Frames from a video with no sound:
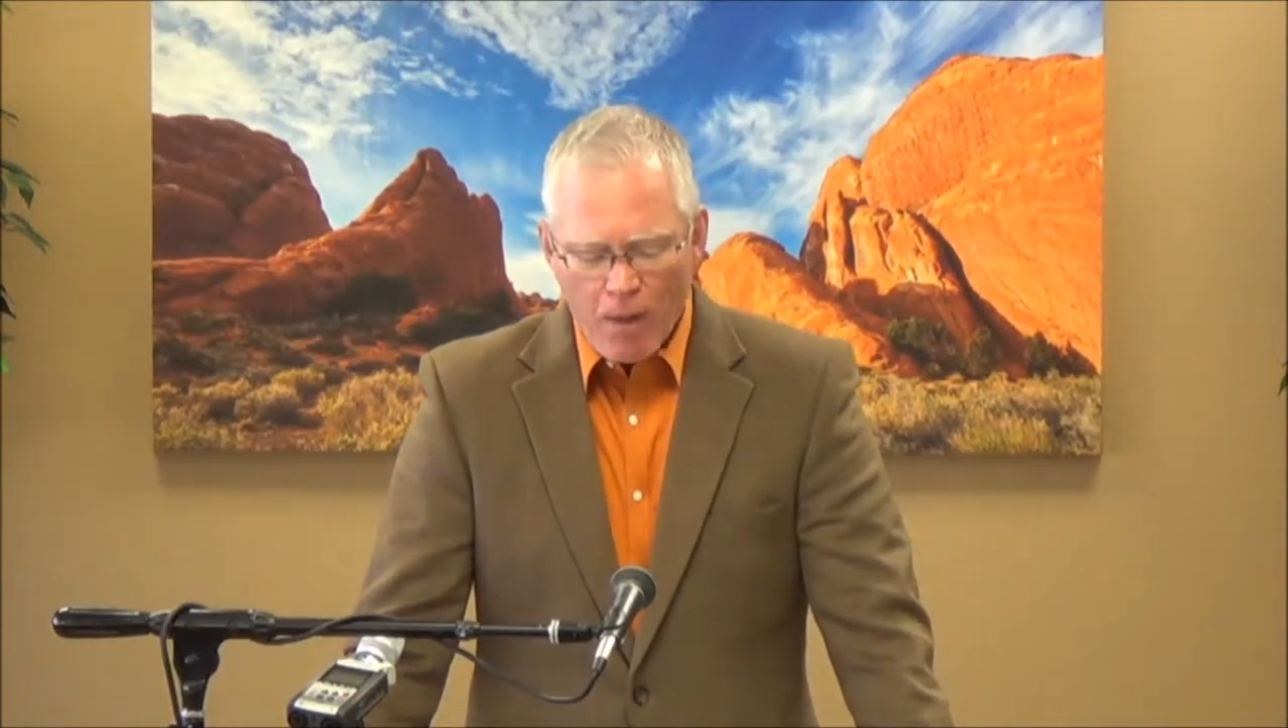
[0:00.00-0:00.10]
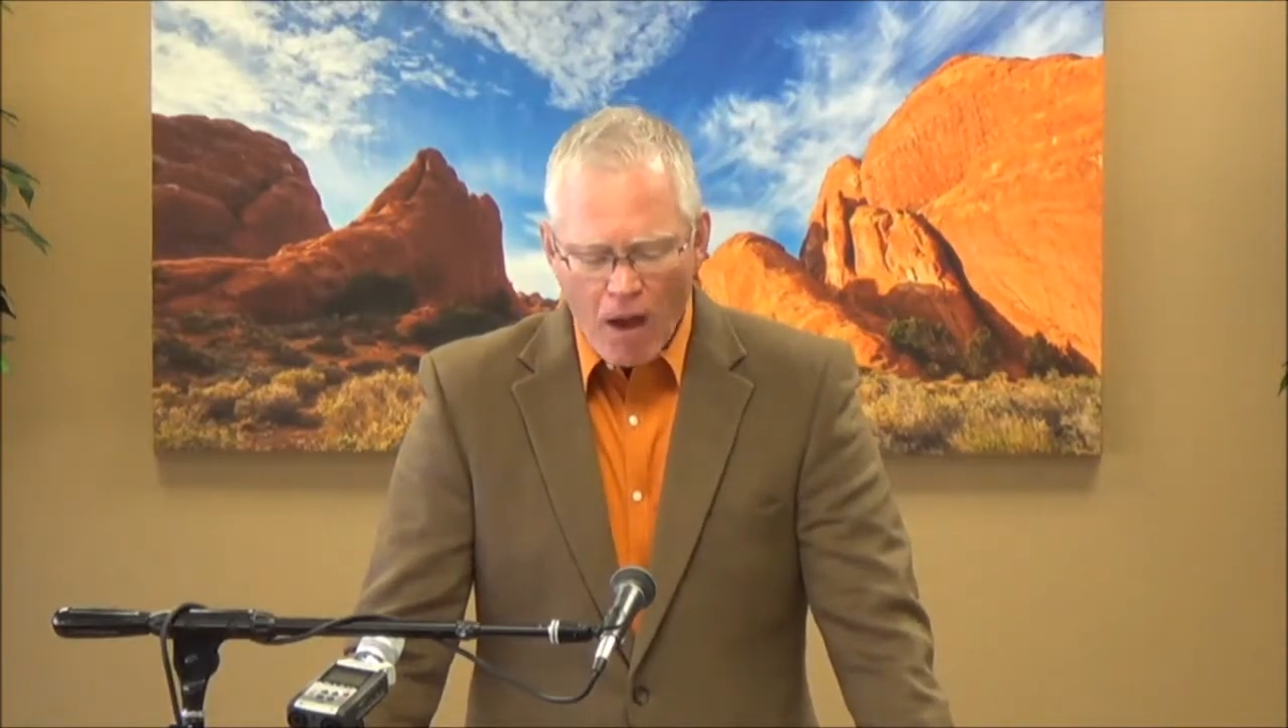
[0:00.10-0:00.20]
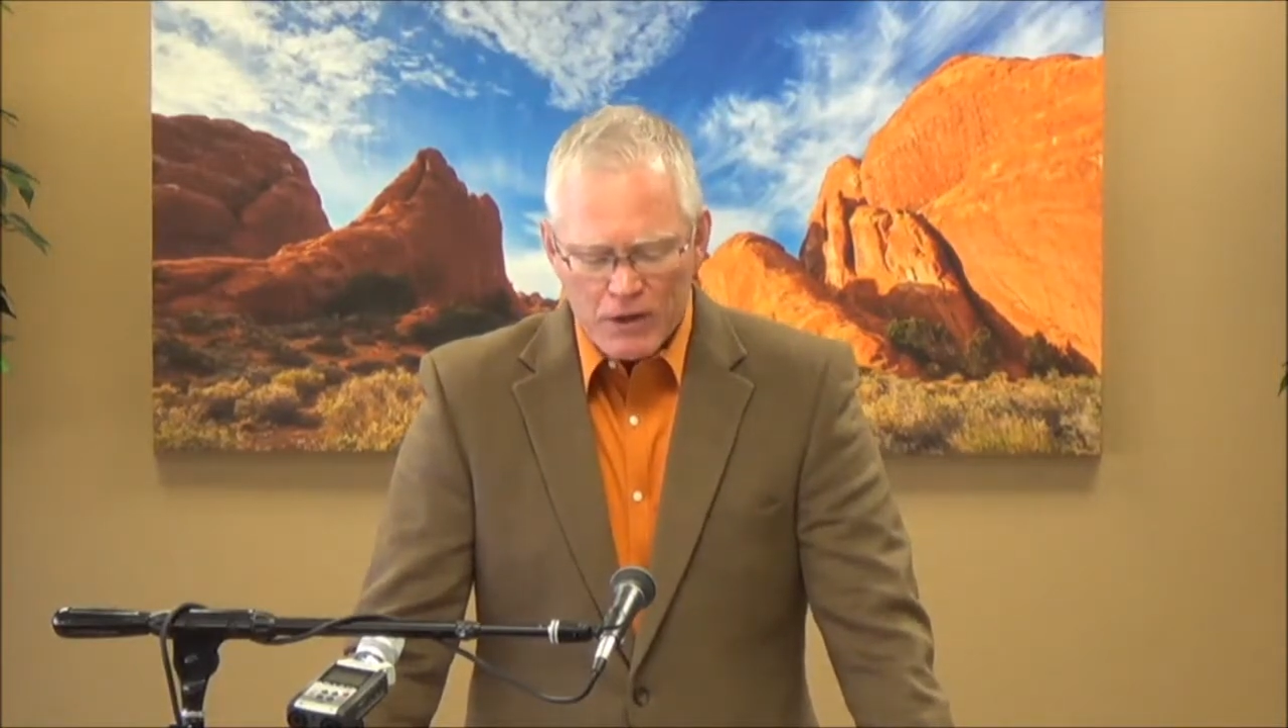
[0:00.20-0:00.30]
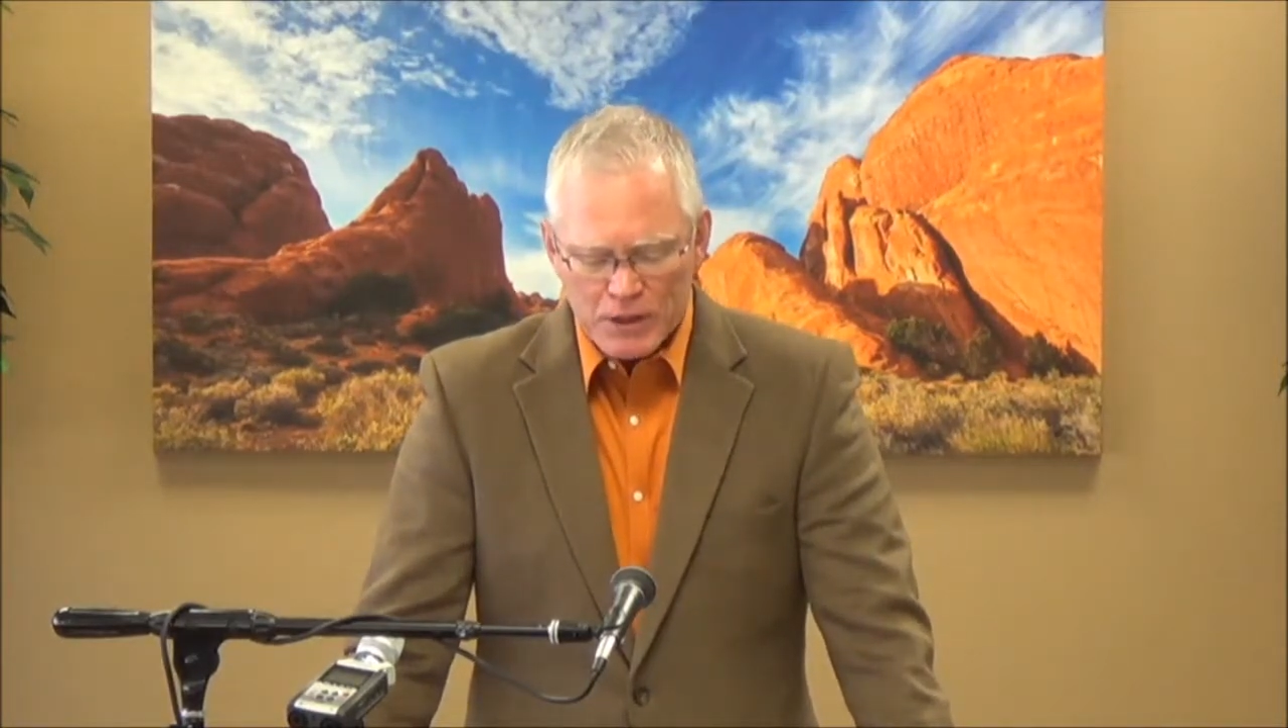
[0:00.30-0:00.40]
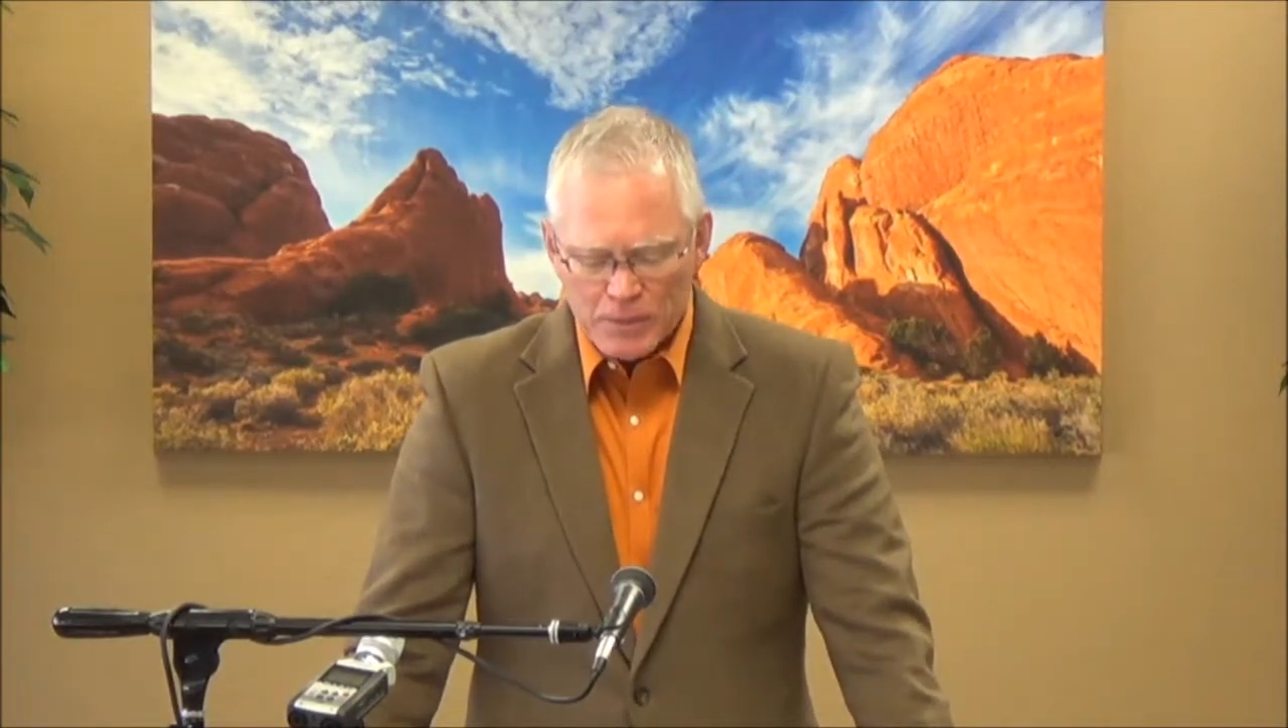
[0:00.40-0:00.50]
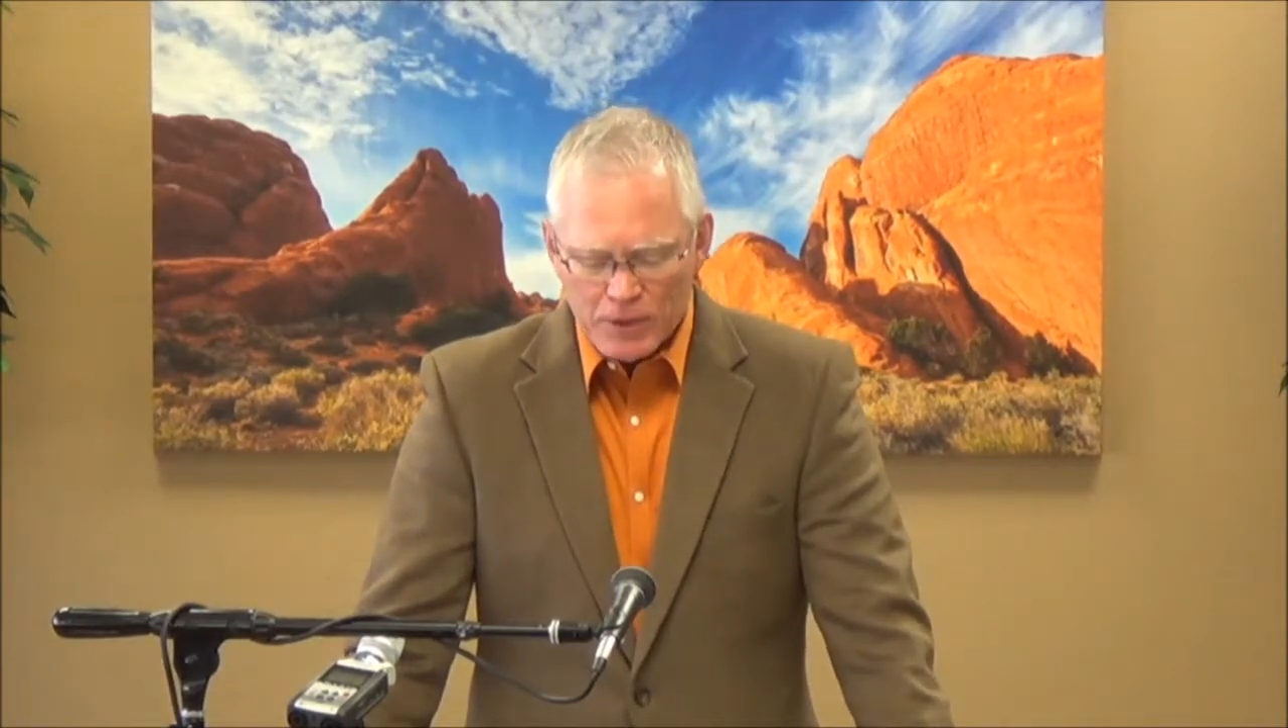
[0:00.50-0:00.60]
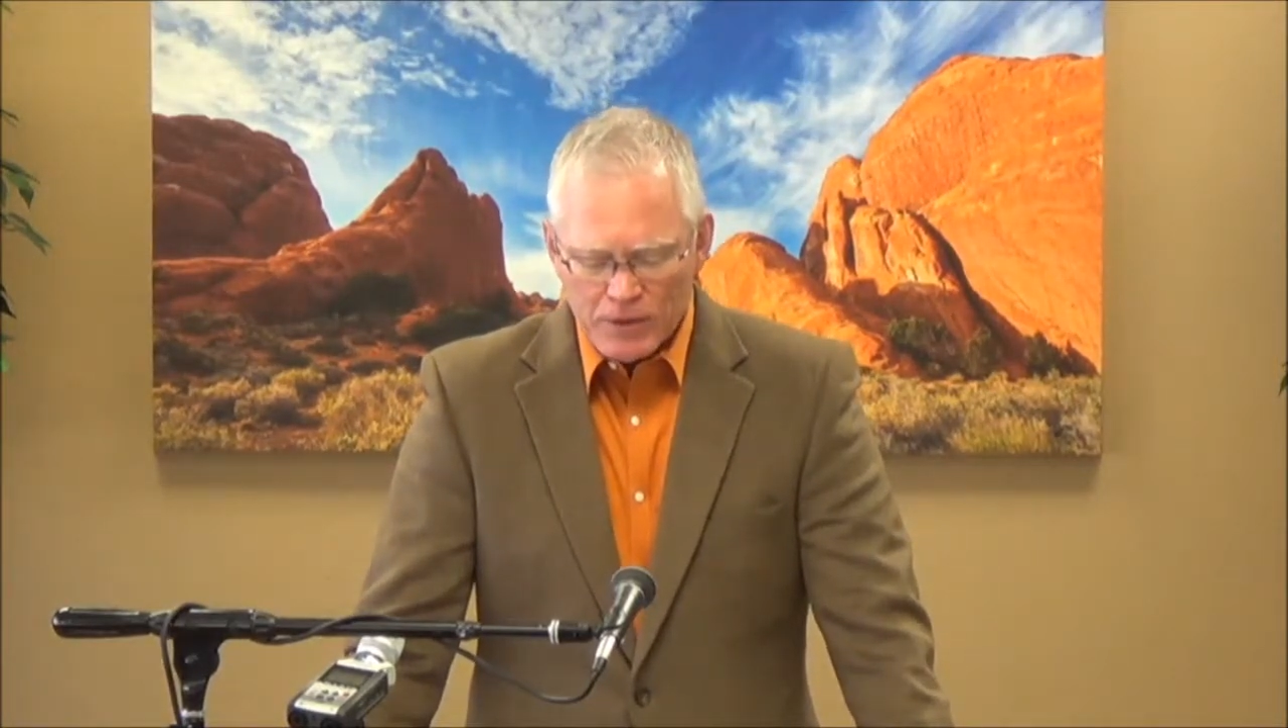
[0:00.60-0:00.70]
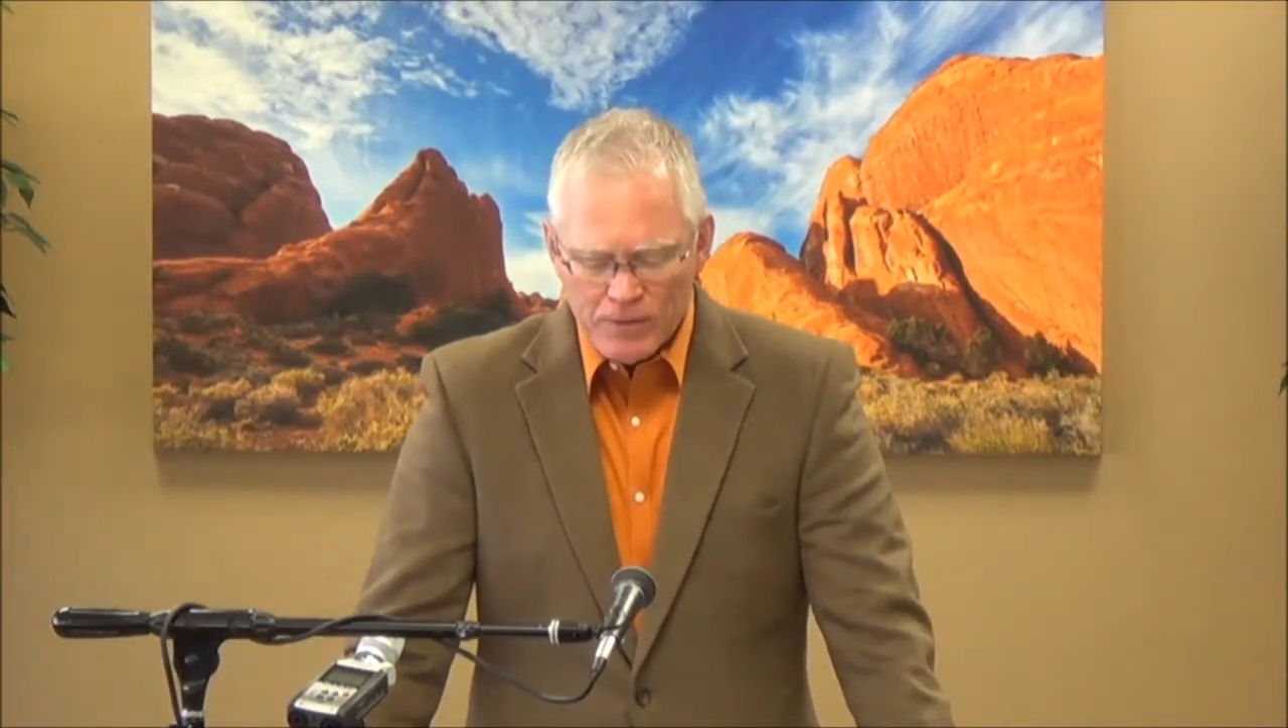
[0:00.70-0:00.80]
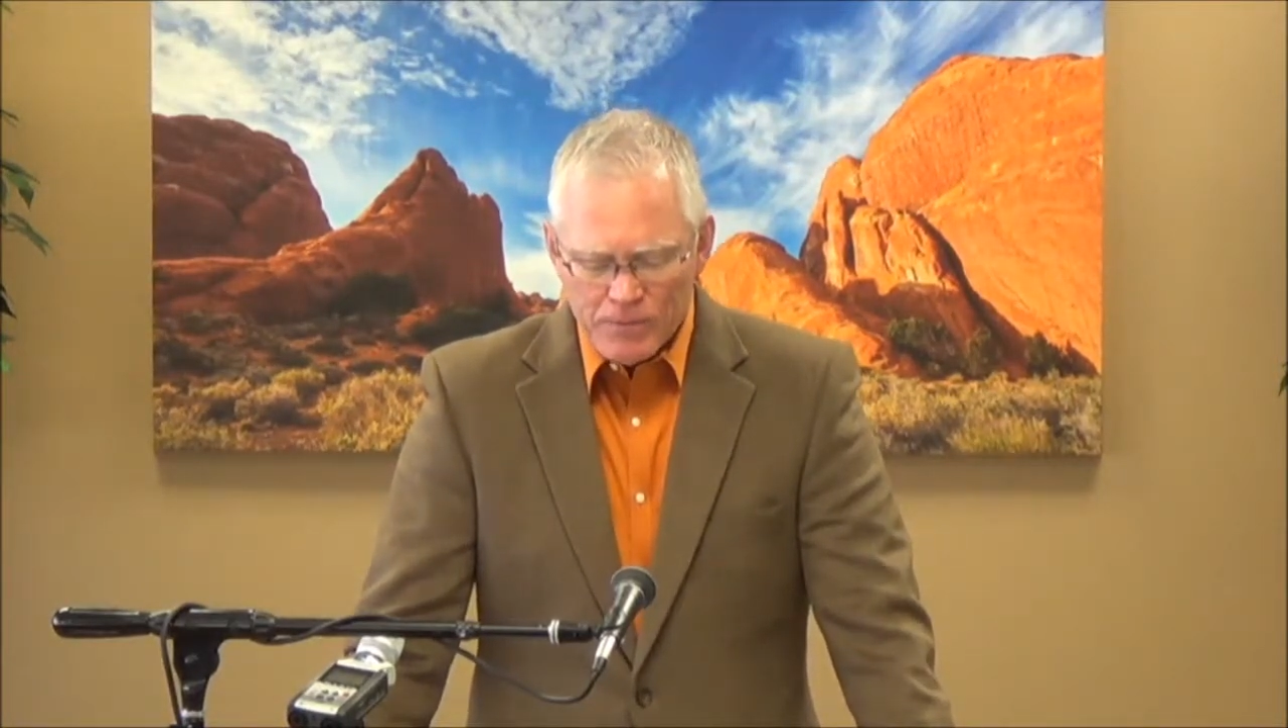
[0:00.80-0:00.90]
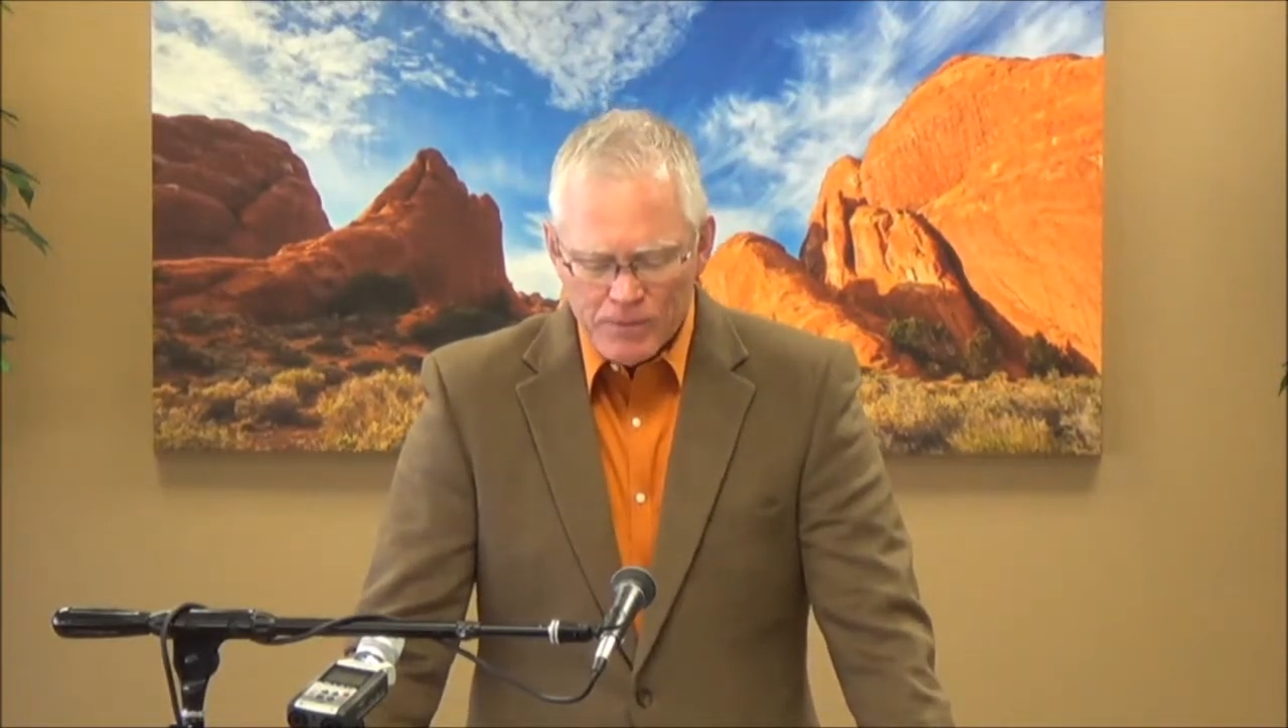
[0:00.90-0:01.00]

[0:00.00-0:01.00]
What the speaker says: possible.